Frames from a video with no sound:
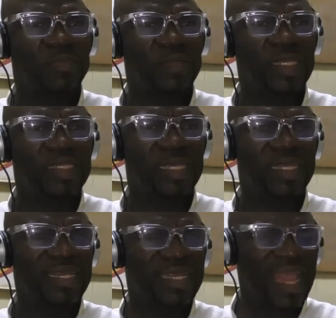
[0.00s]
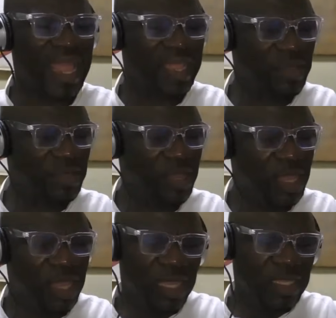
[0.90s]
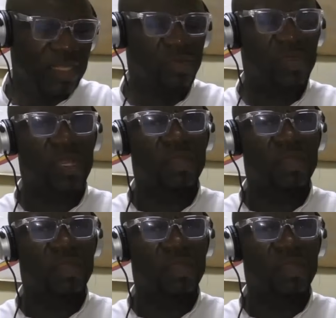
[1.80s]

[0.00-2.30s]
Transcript: your place and deny you? No, we're